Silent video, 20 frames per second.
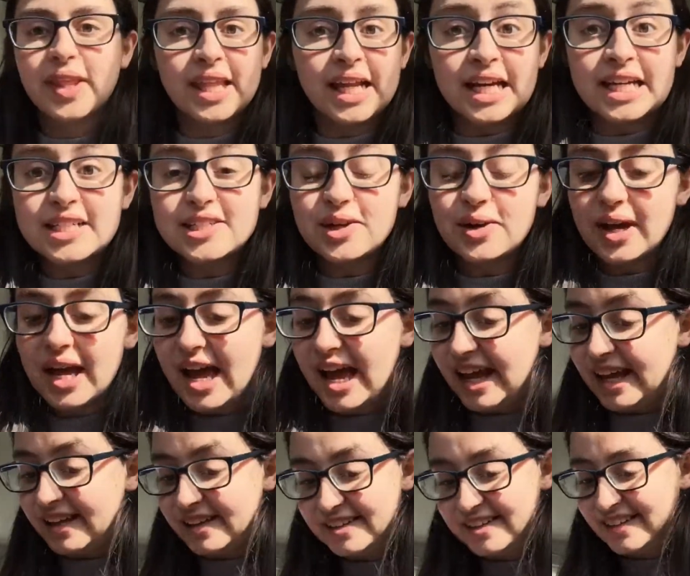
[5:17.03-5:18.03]
that is
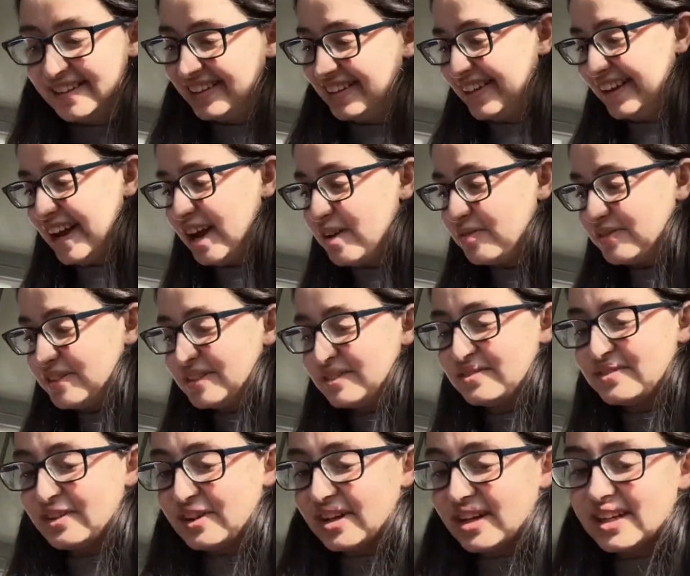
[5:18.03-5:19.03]
okay. I have a
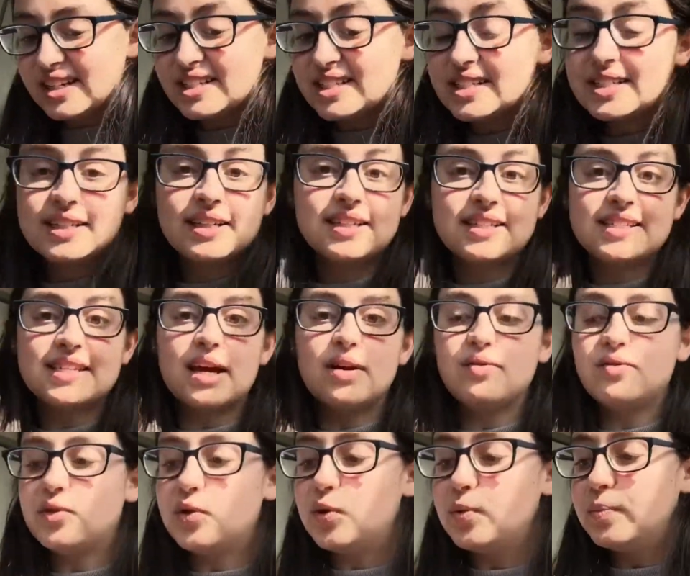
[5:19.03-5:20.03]
different
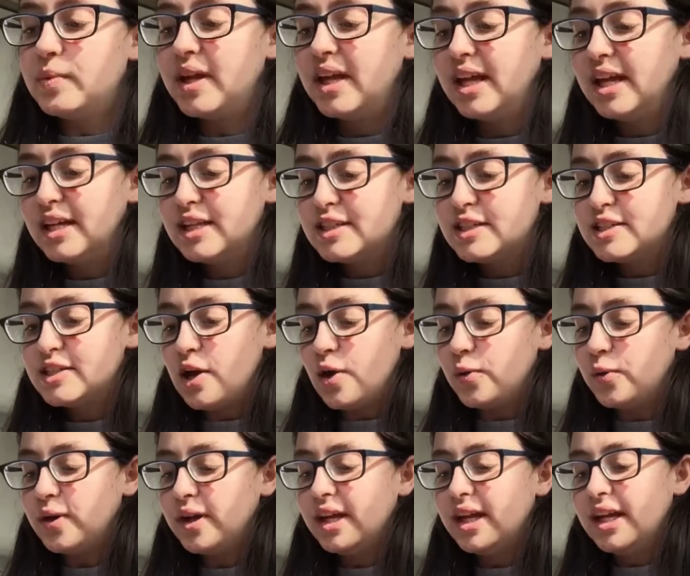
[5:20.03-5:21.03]
scent form. So
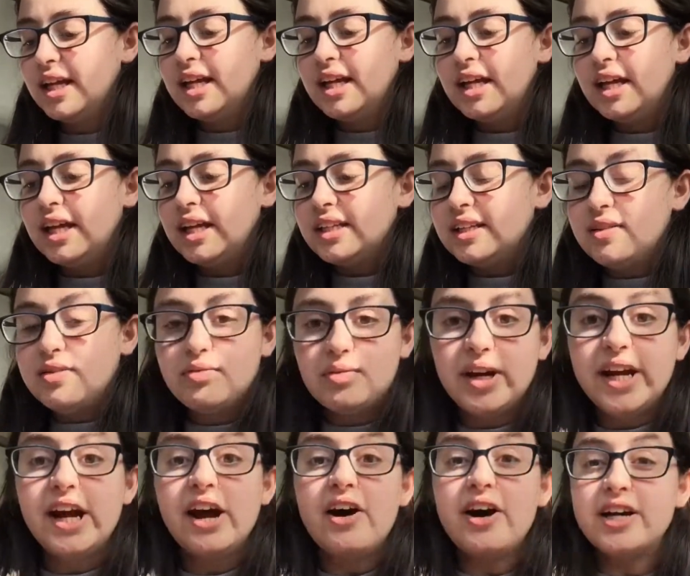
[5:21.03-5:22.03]
the
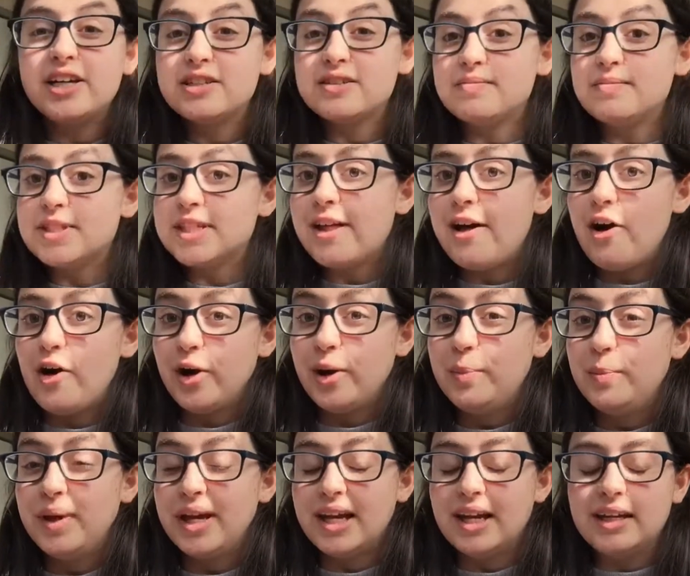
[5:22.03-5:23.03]
three items that I
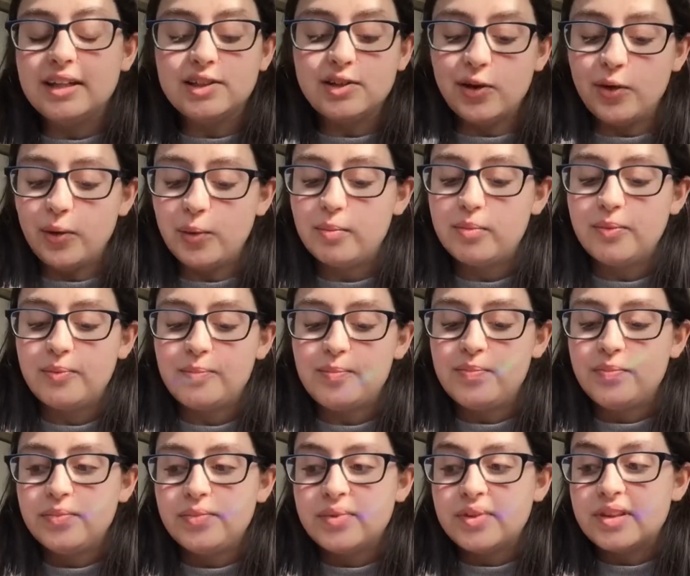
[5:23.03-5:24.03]
picked up
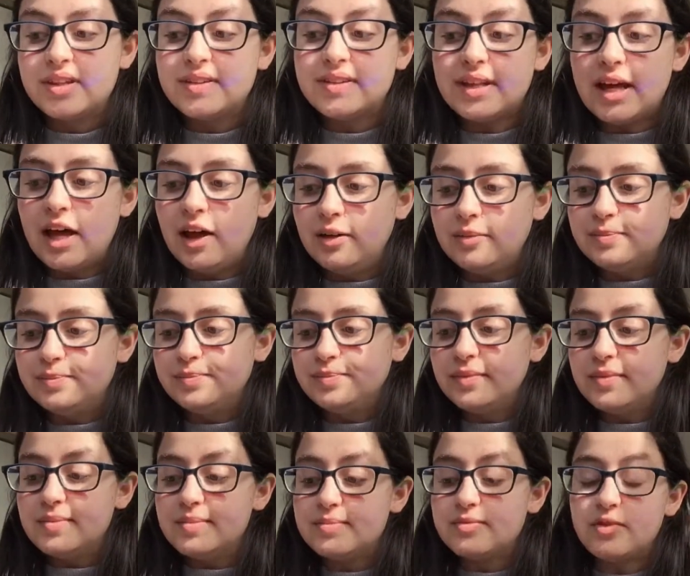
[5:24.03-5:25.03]

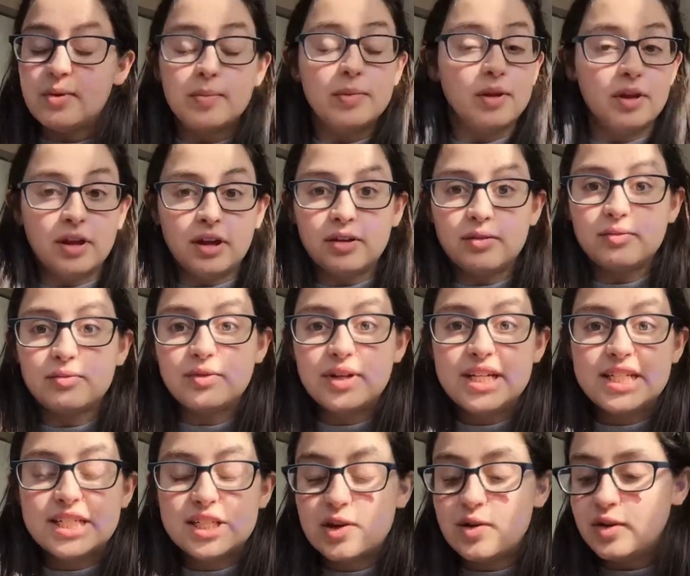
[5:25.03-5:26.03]
from the
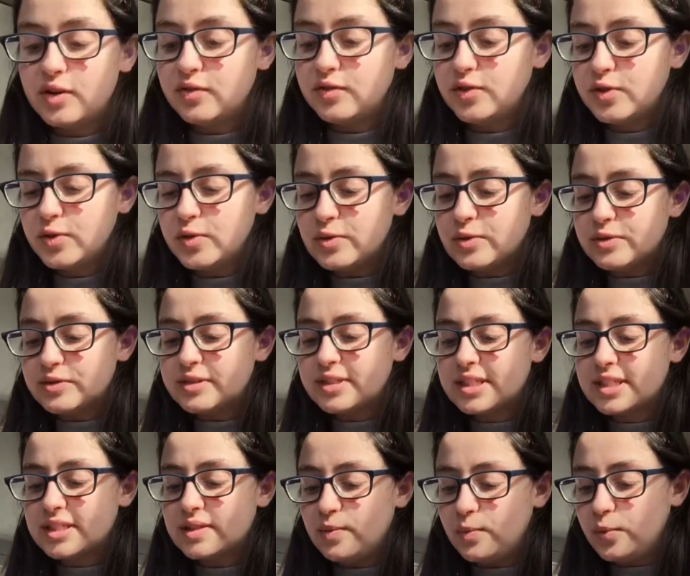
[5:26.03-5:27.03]
restock, of
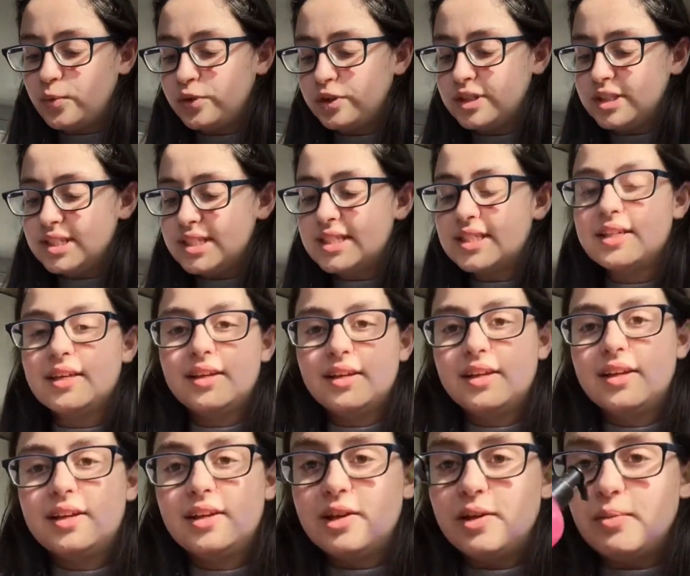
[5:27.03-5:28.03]
course, was
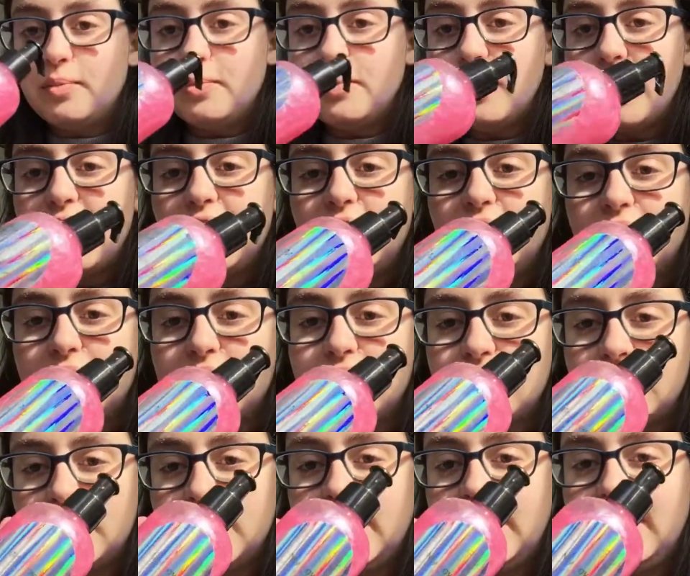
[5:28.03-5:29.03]
my
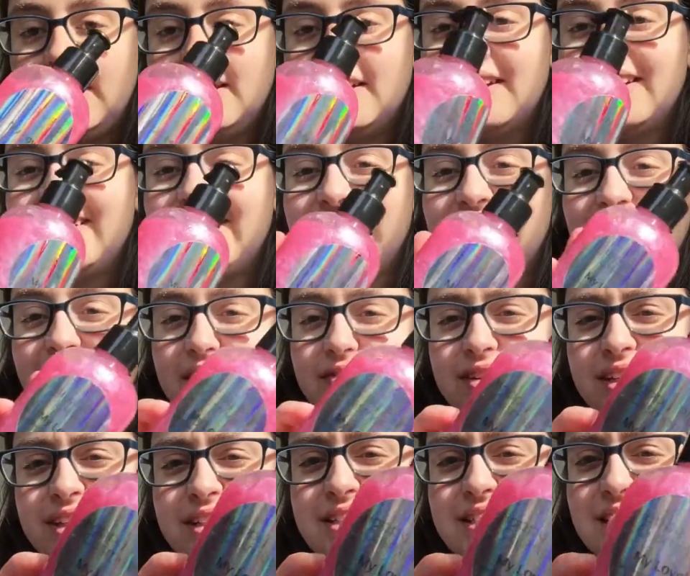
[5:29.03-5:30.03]
lovely, if
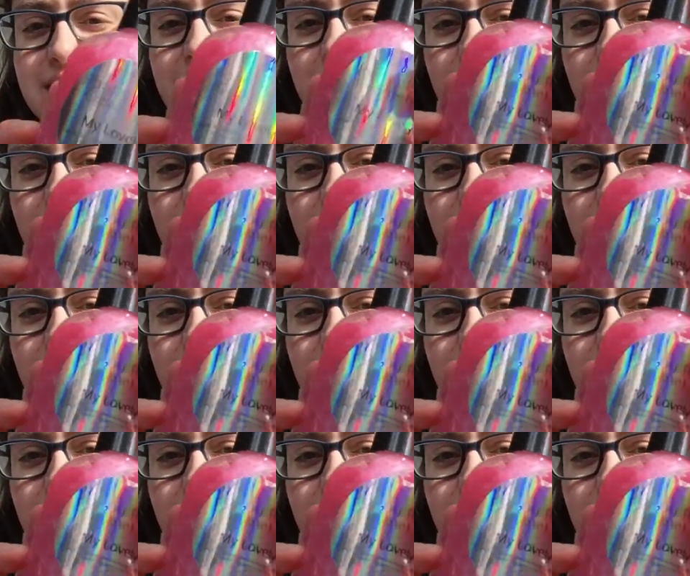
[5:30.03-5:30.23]
you can see